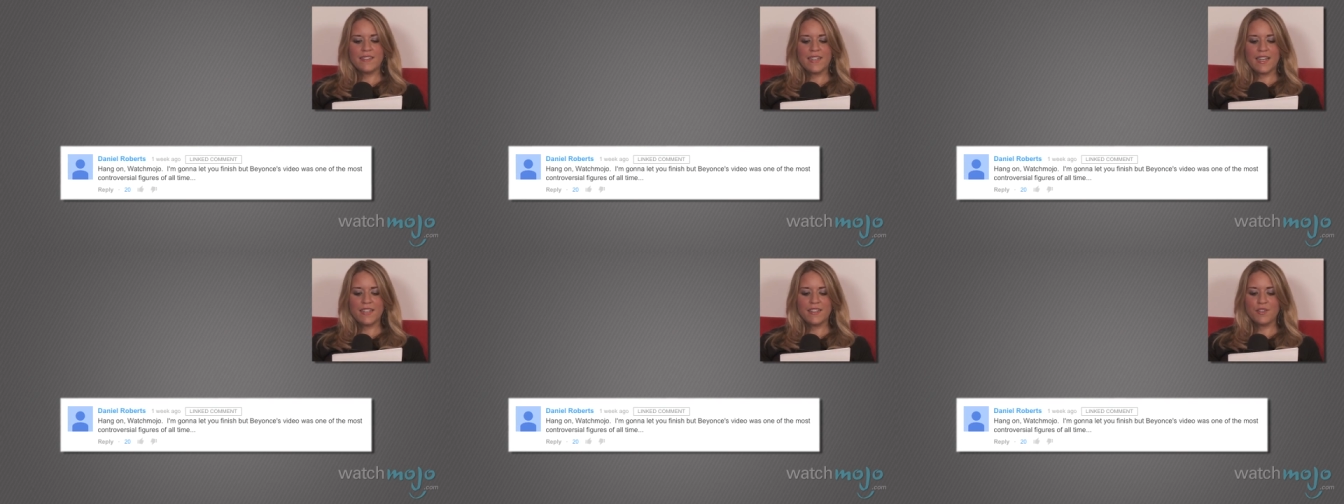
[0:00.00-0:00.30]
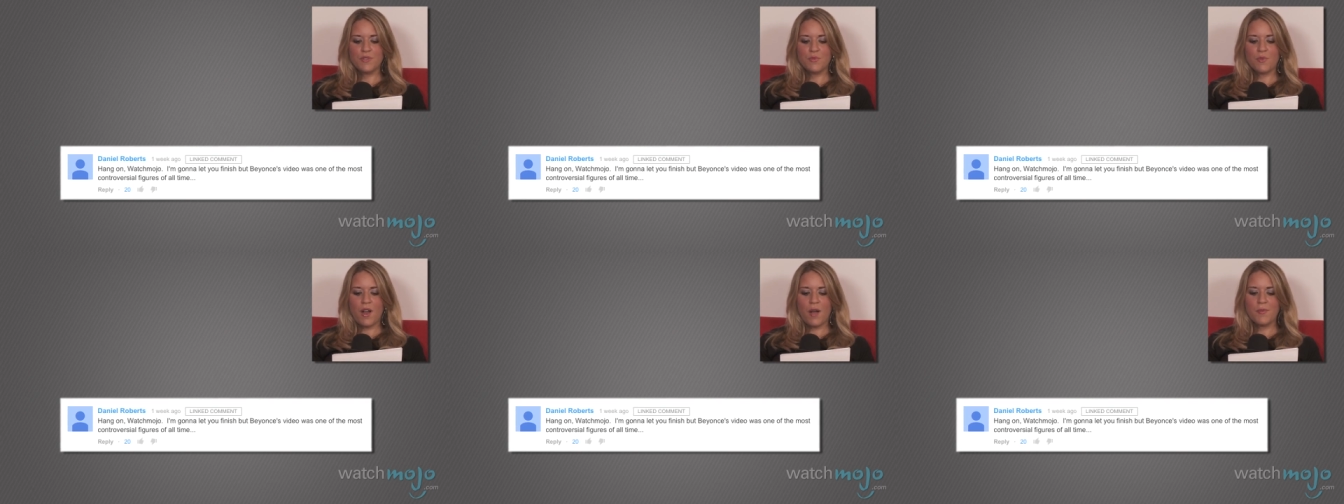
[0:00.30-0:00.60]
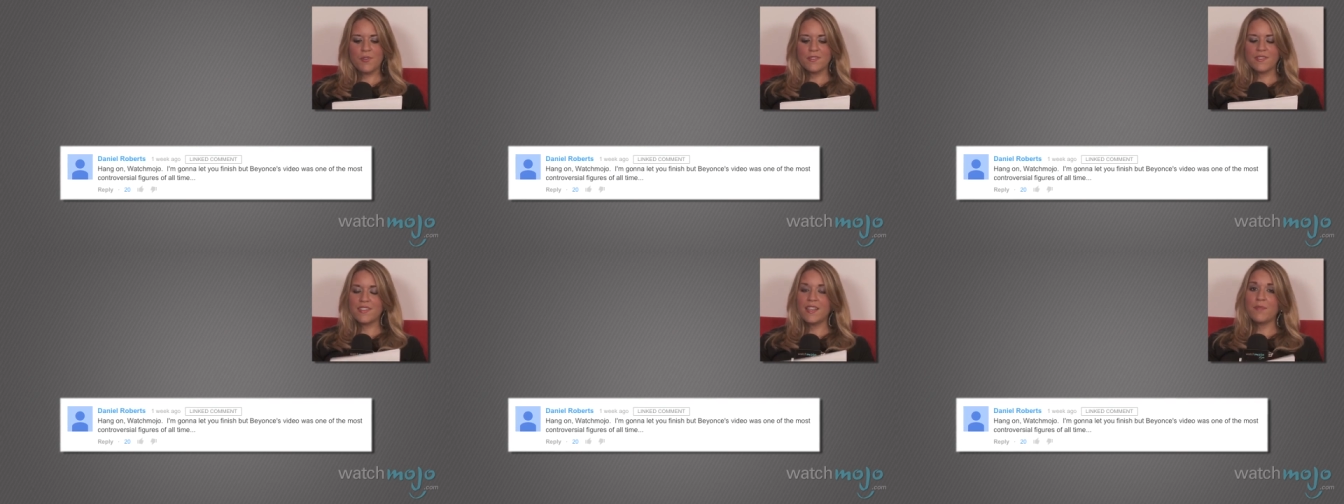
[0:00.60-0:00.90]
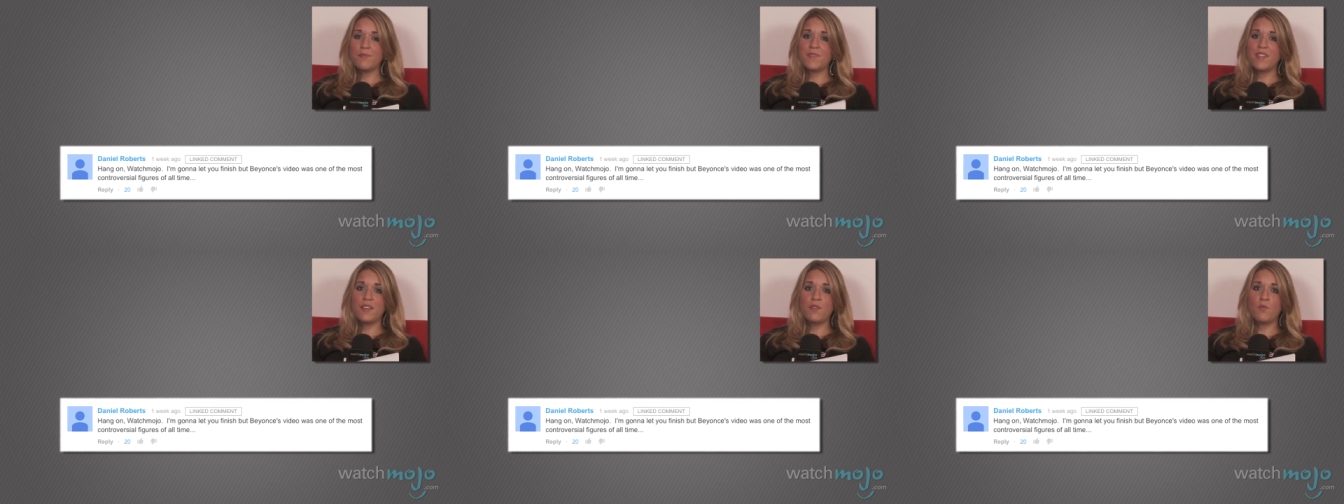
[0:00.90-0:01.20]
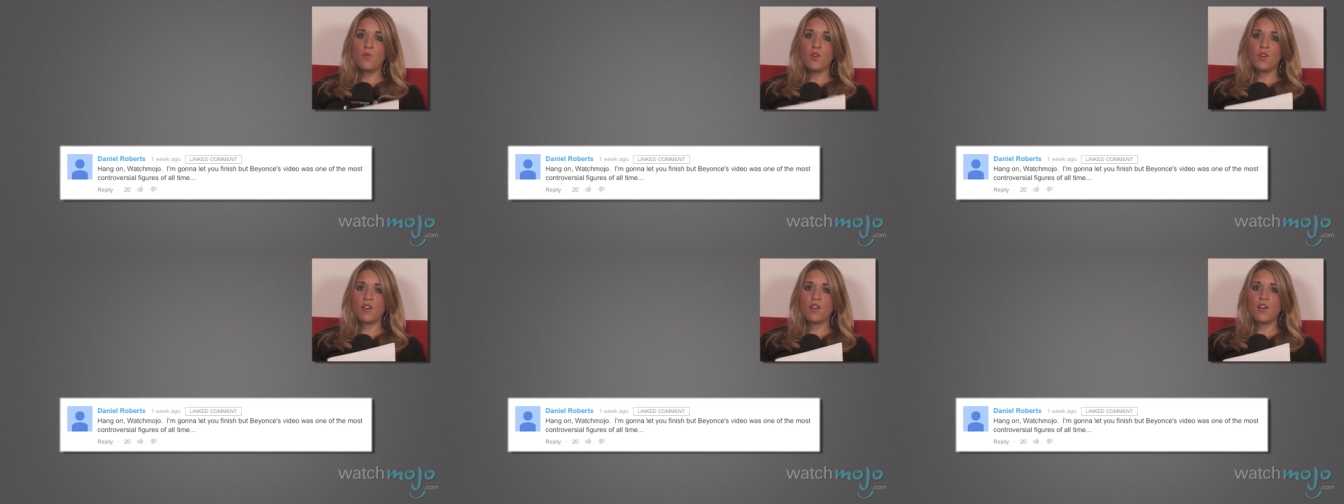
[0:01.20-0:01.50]
Daniel Roberts kept the
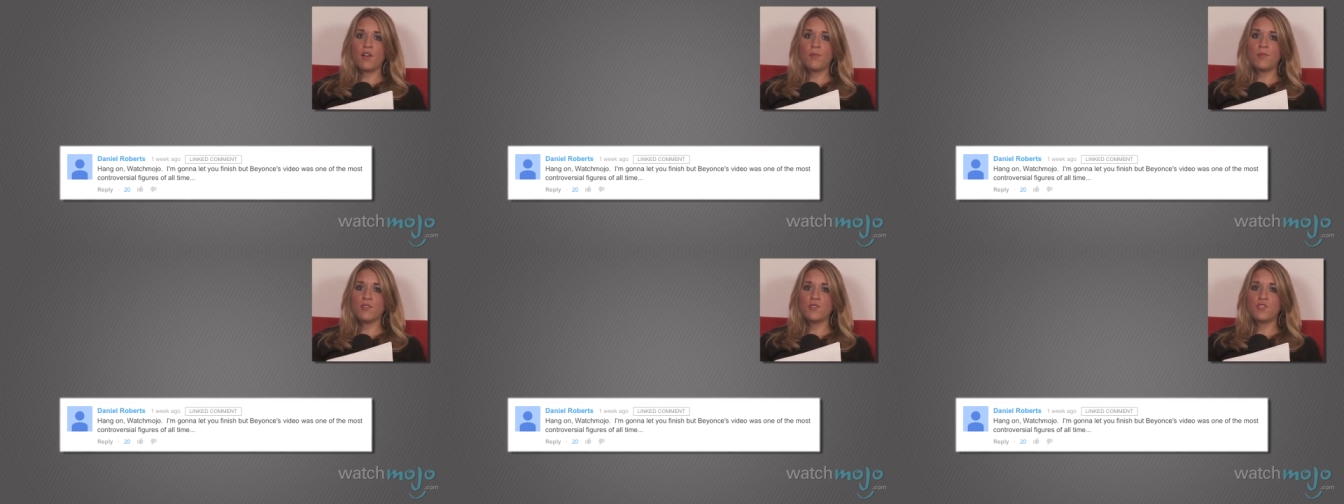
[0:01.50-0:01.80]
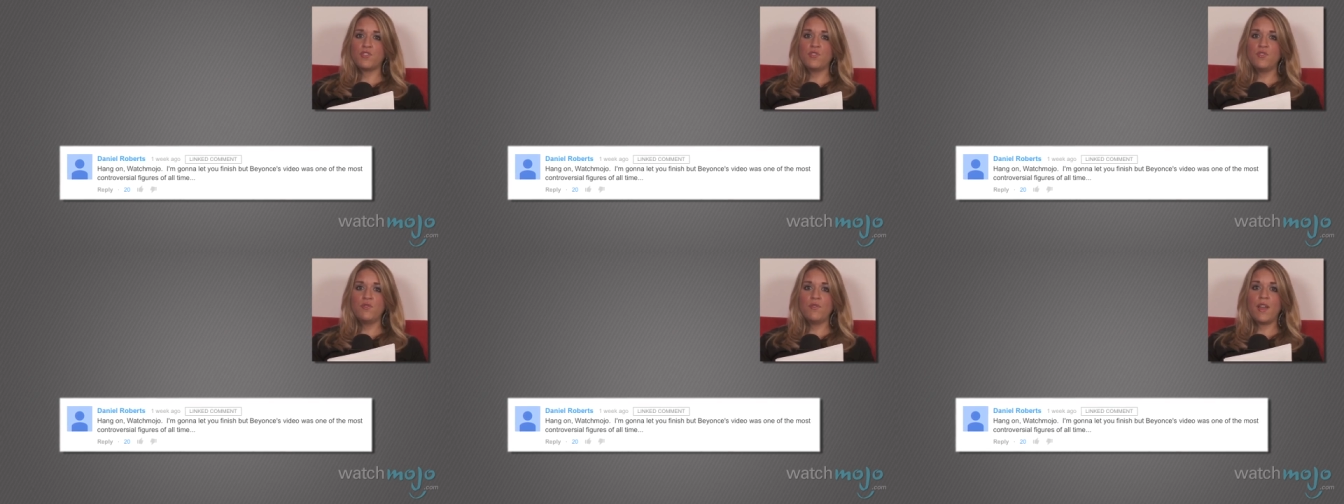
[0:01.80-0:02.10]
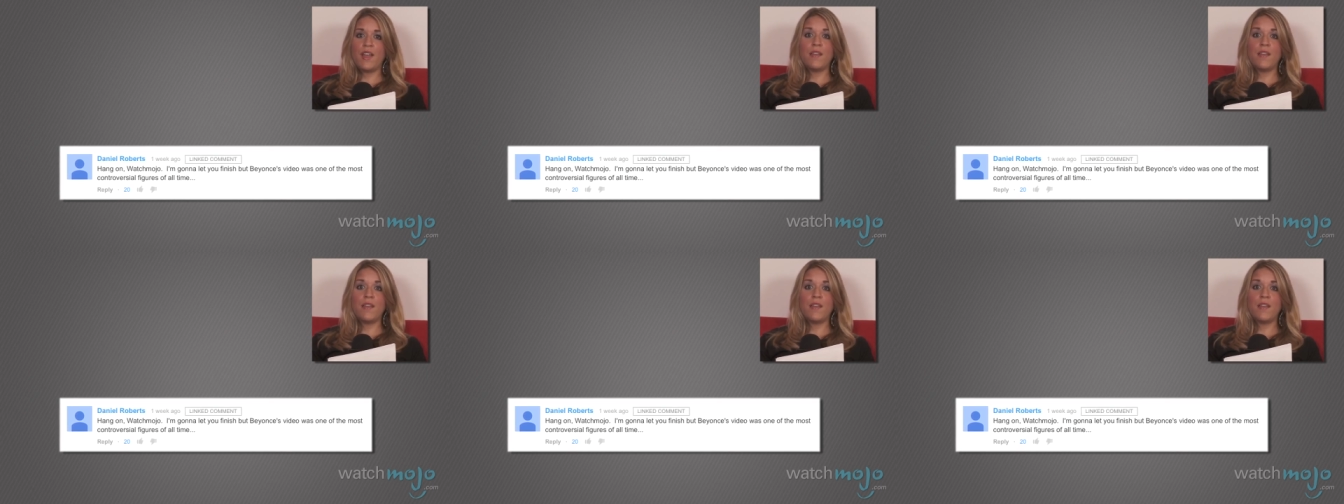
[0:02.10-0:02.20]
war garble to